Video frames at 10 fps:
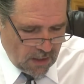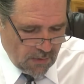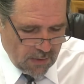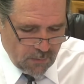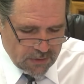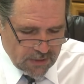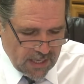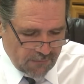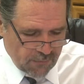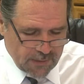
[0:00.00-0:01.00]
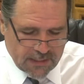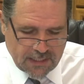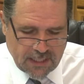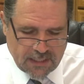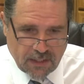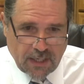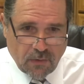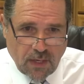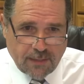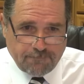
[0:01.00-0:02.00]
All right, what you got for me today there,
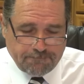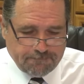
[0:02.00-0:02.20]
Elronn?